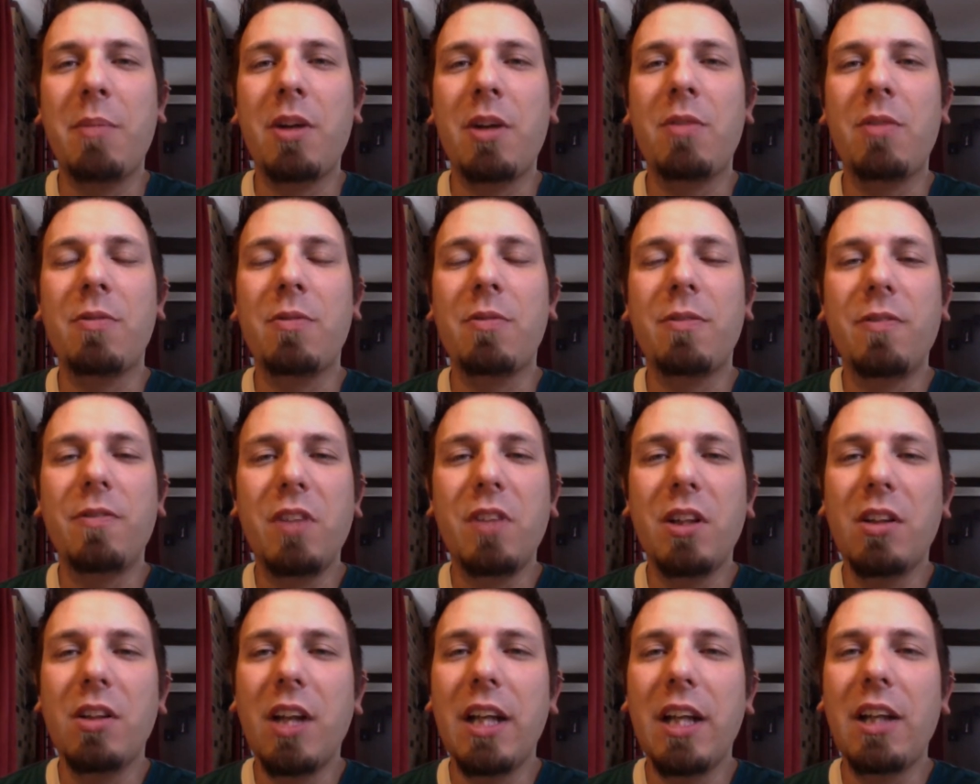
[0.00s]
I don't
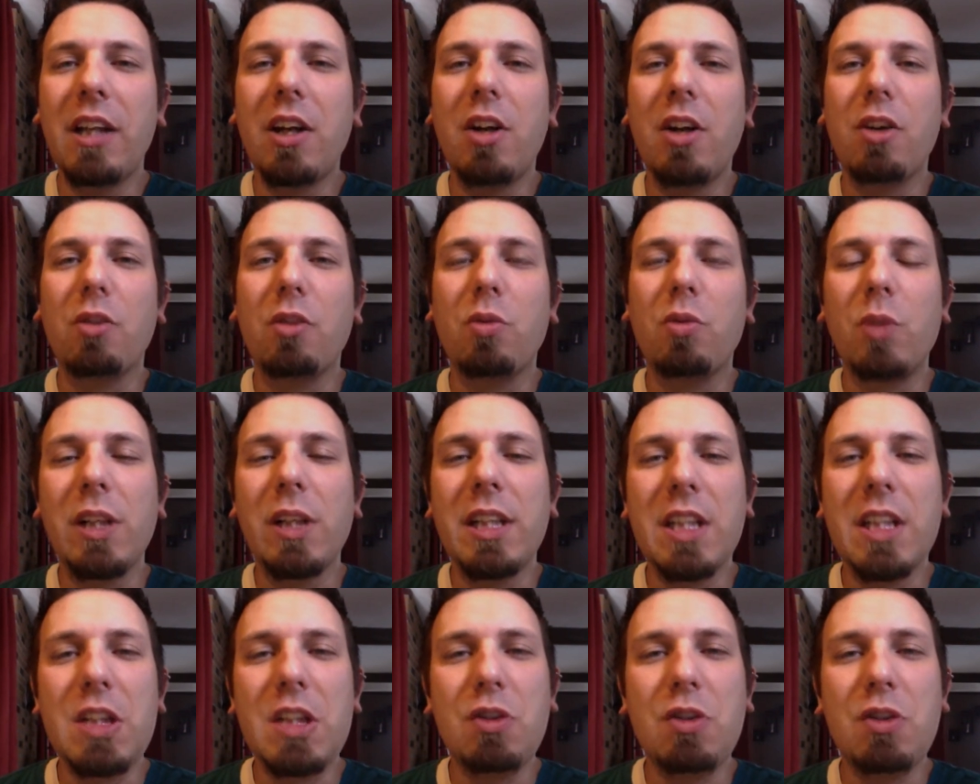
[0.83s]
feel like reading
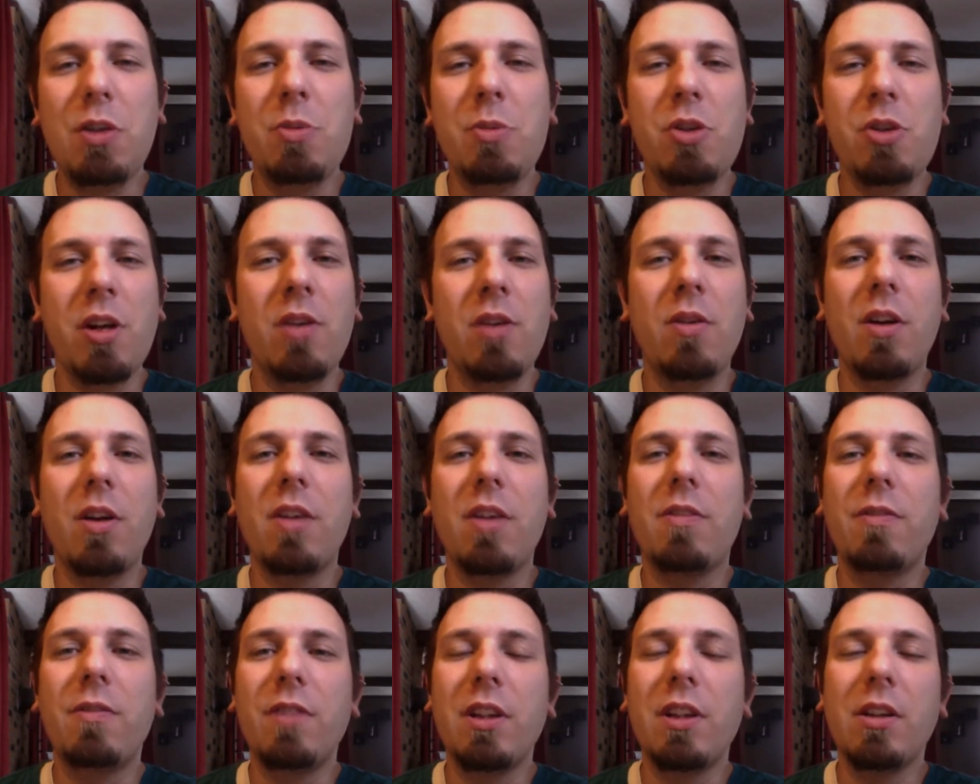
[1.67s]
the scripture. I don't
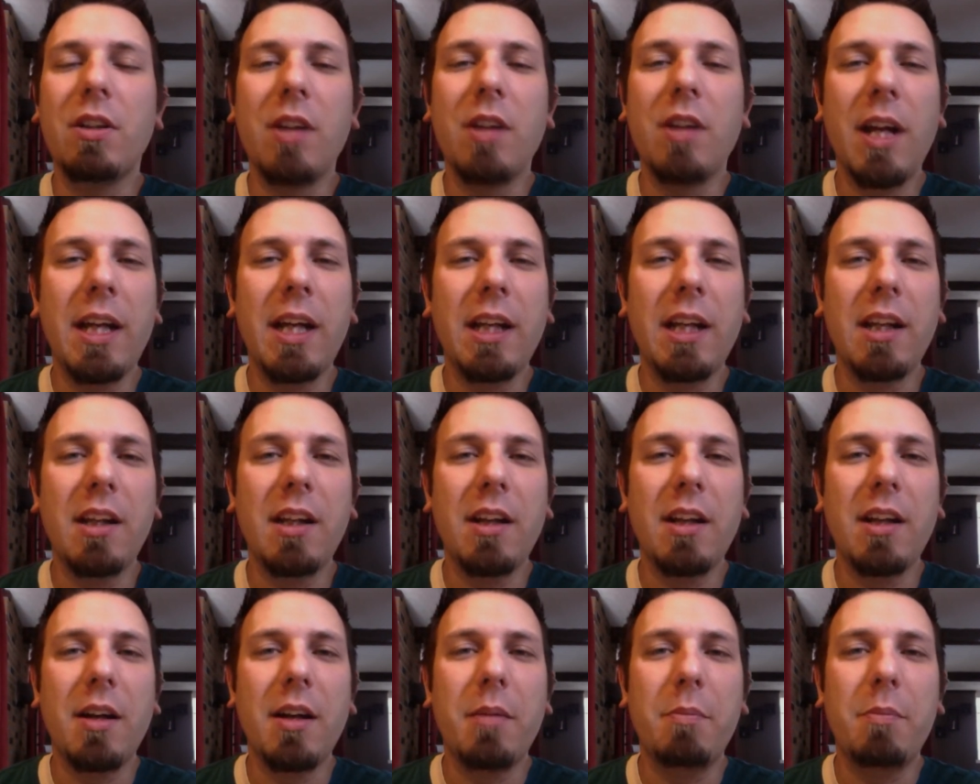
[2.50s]
feel like
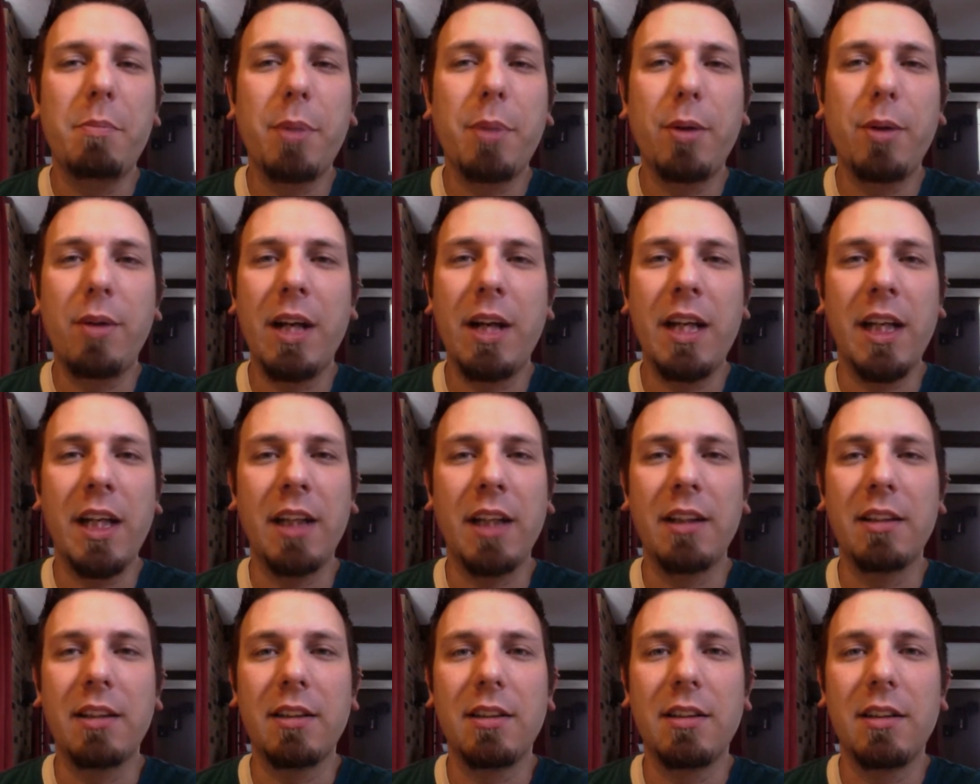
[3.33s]
praying.
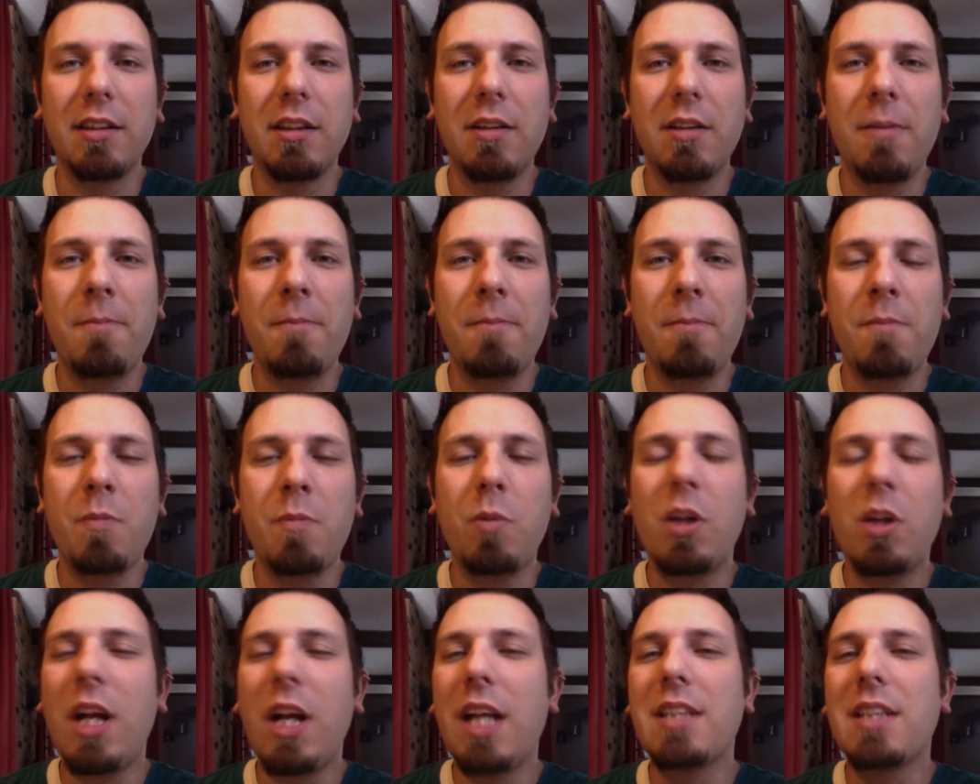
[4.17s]
Well,
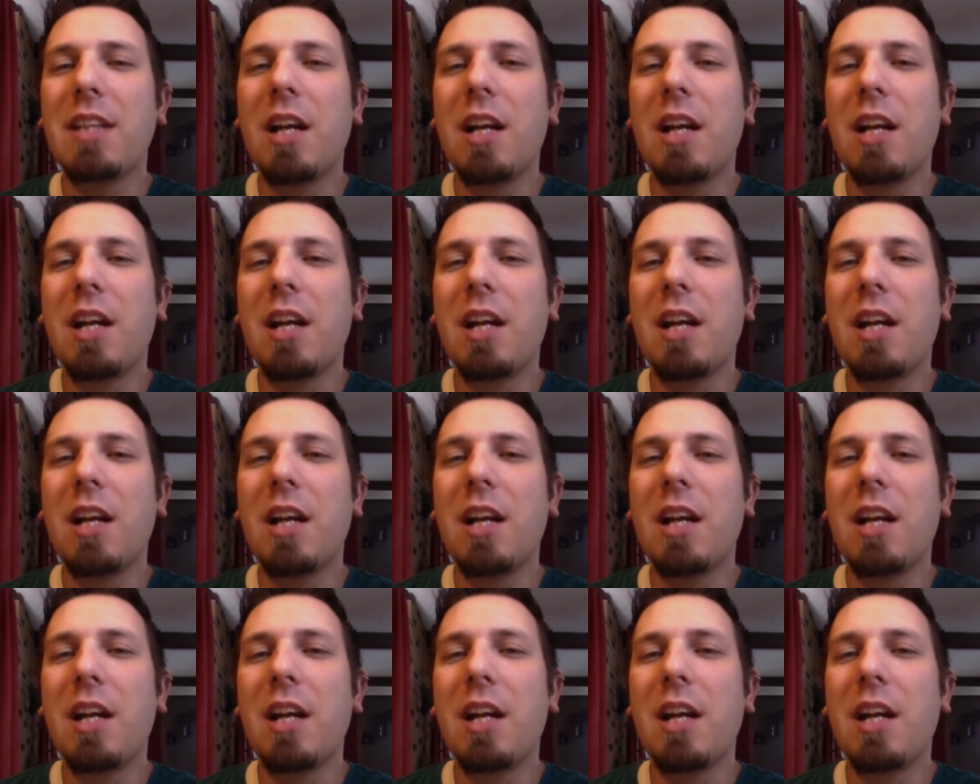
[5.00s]
guys,